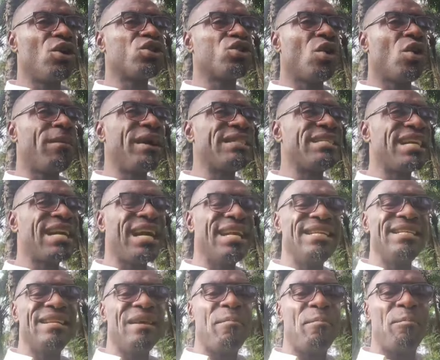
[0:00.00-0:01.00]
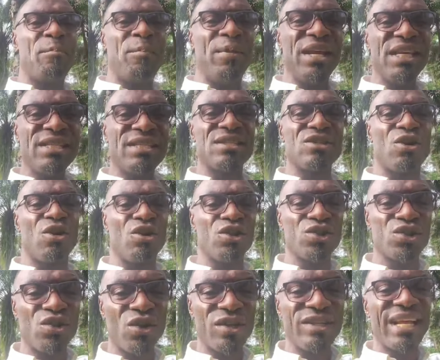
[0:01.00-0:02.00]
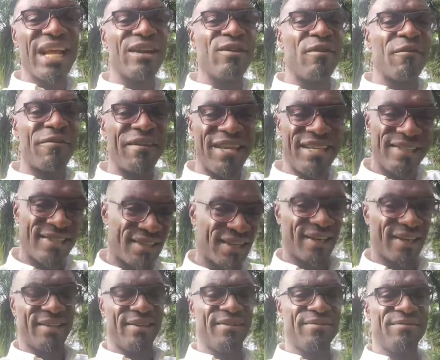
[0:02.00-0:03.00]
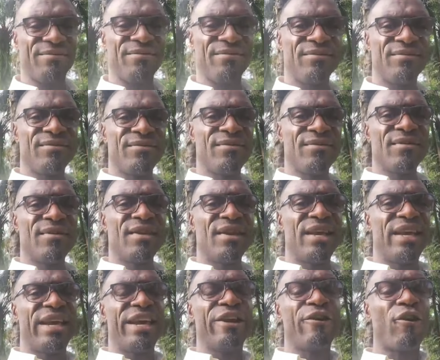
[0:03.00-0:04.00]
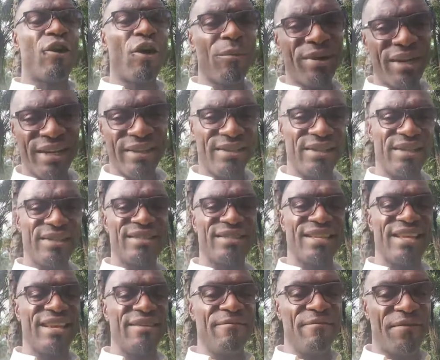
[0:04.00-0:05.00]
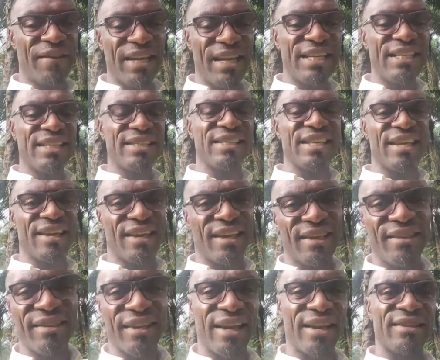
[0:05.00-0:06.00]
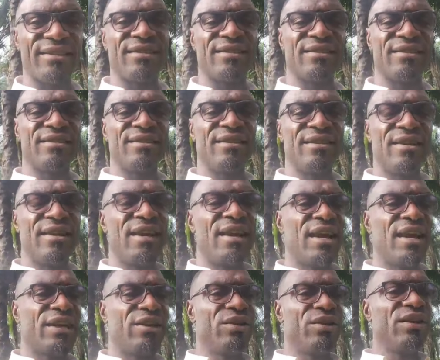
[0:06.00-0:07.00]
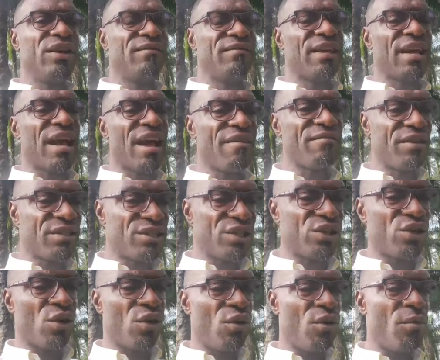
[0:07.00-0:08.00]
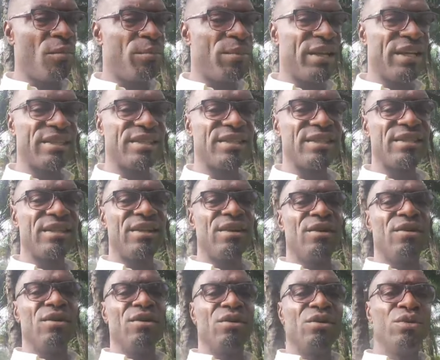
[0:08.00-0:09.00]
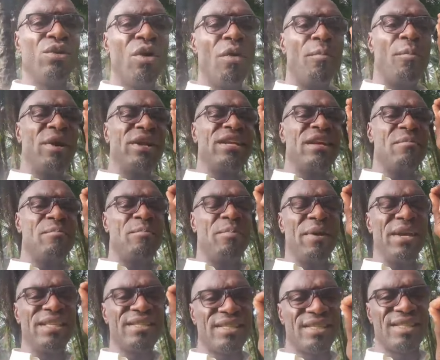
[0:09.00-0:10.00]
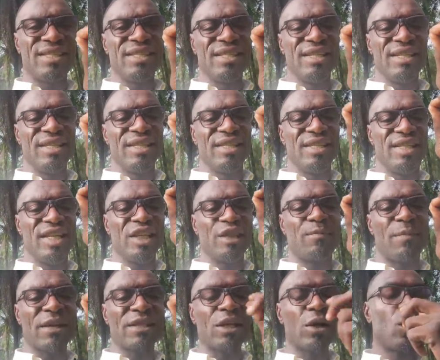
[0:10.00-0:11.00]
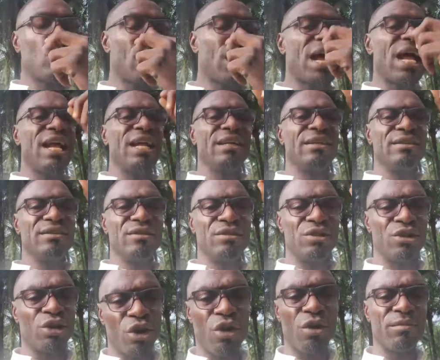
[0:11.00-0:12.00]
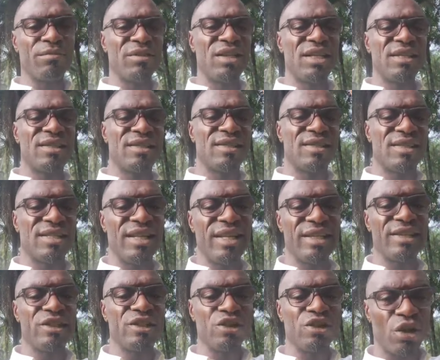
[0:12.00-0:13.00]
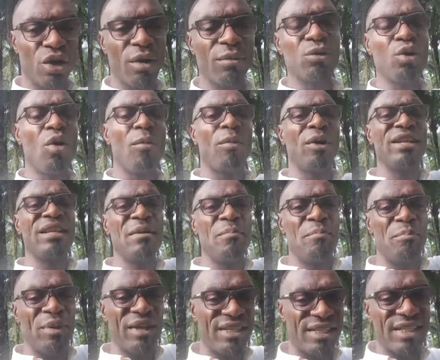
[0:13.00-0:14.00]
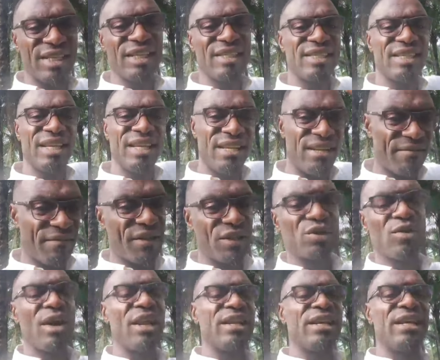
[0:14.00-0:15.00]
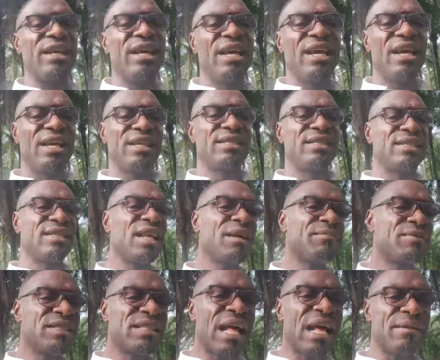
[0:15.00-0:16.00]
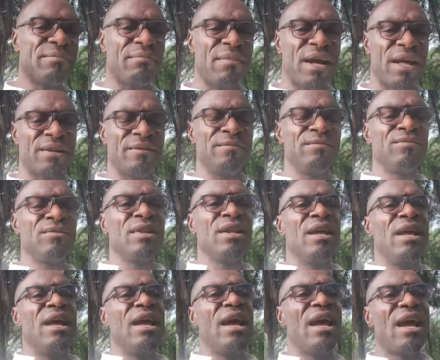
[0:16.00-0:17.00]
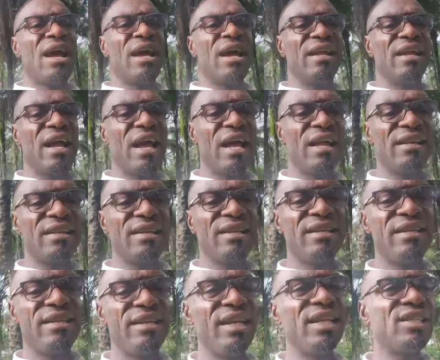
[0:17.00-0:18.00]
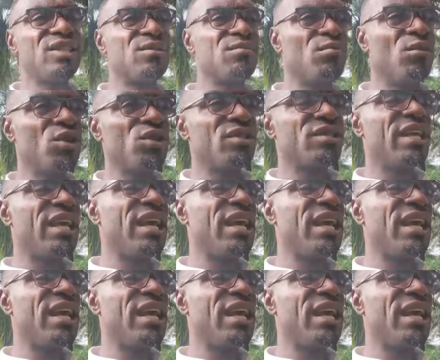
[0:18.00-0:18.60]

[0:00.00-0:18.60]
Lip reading: automatically the peace custodian of history in communities, in villages, in kindreds. I don't know if they have it in your own place. Nobody beats this particular drum, this slit drum. Nobody beats it individually except that man. And this most